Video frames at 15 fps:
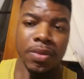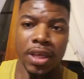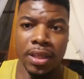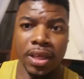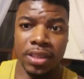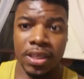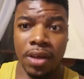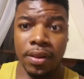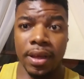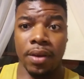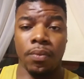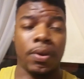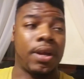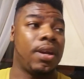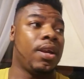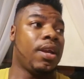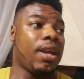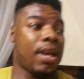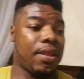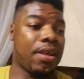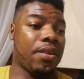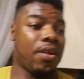And that's how that went.
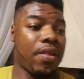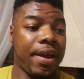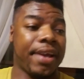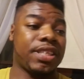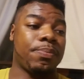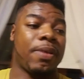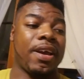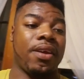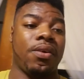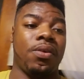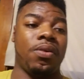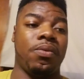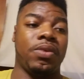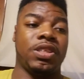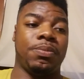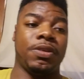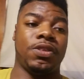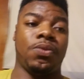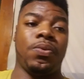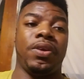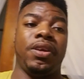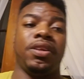And then the last battle was
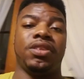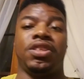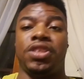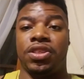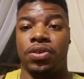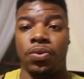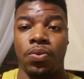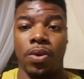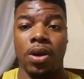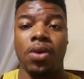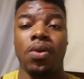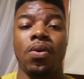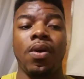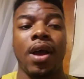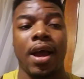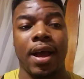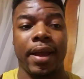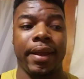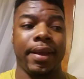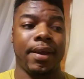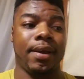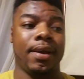between Suo,
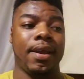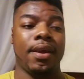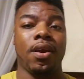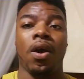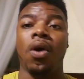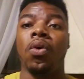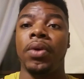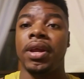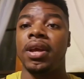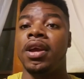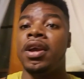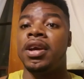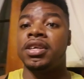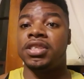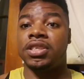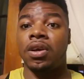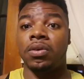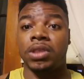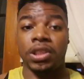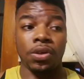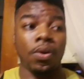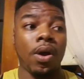Aiga, and Hoey. So
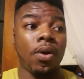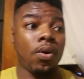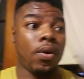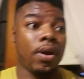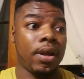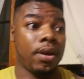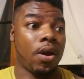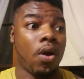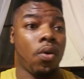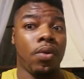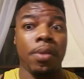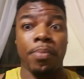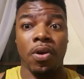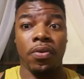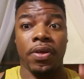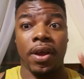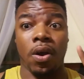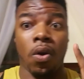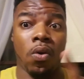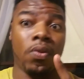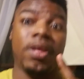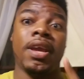Suo and Hoey both
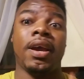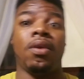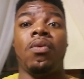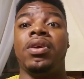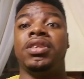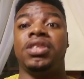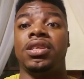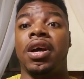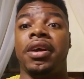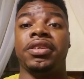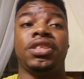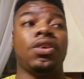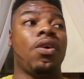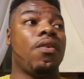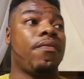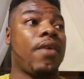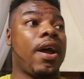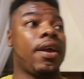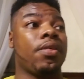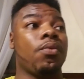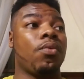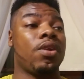only had 1 star. So if
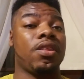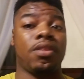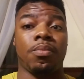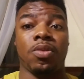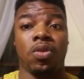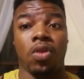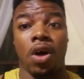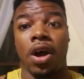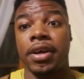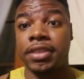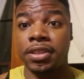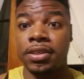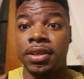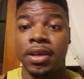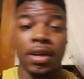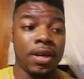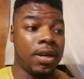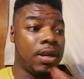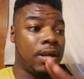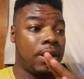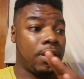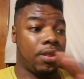either one of them lost,
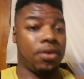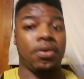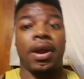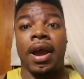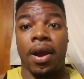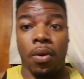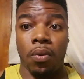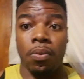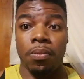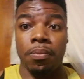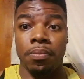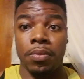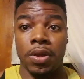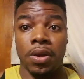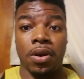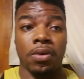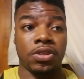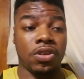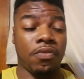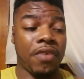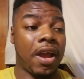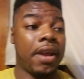they're out. You know,
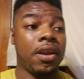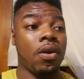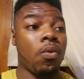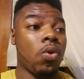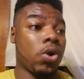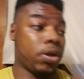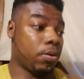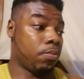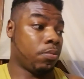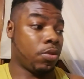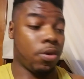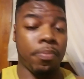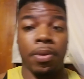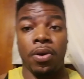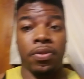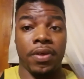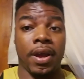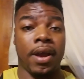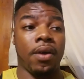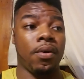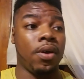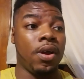so if Aiga won, they're both
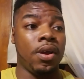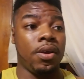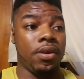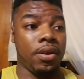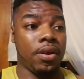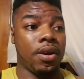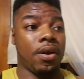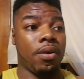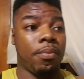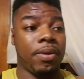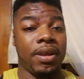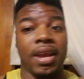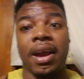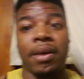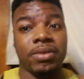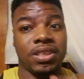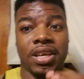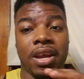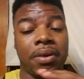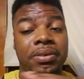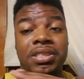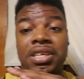out. You know, but it was a
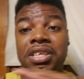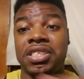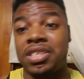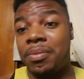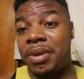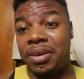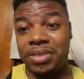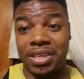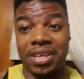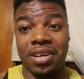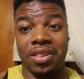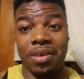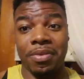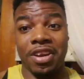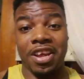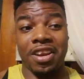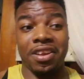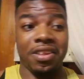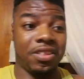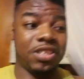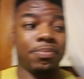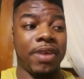guarantee somebody was getting eliminated
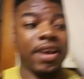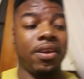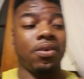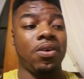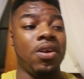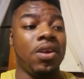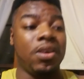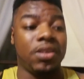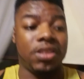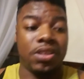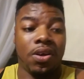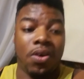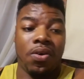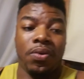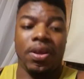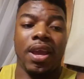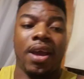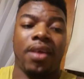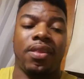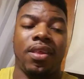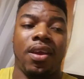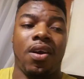in this battle. So
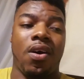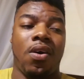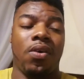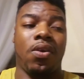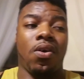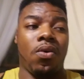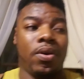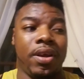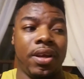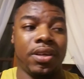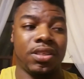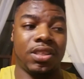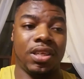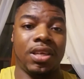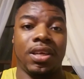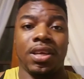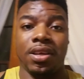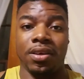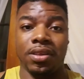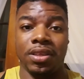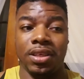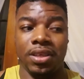yeah, they all go in. Z
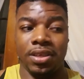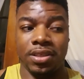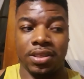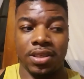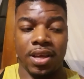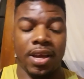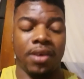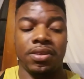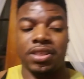Achilles, Hell